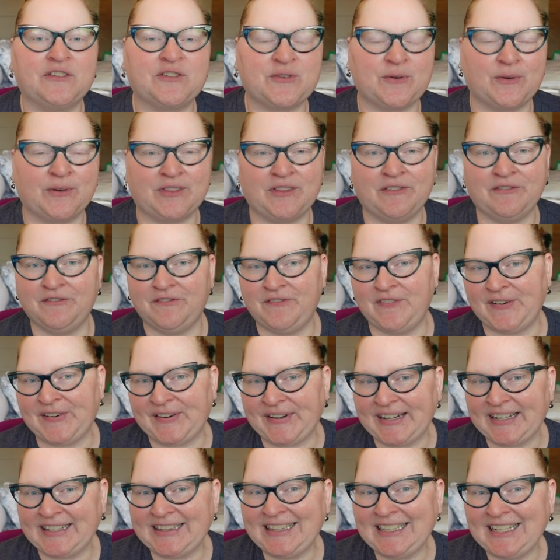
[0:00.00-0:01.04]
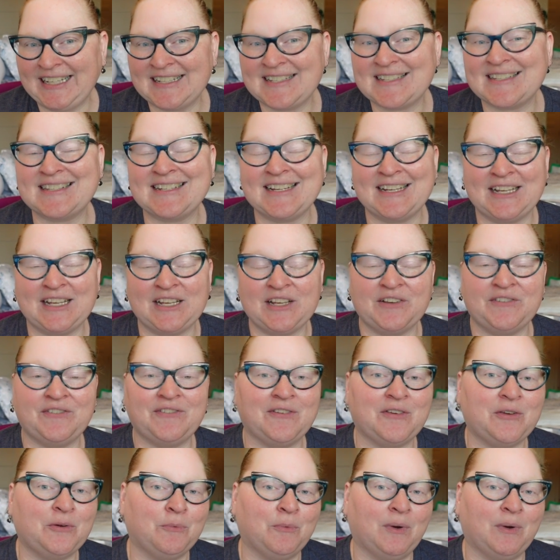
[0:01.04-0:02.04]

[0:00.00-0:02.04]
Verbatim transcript: So, at the very least, if you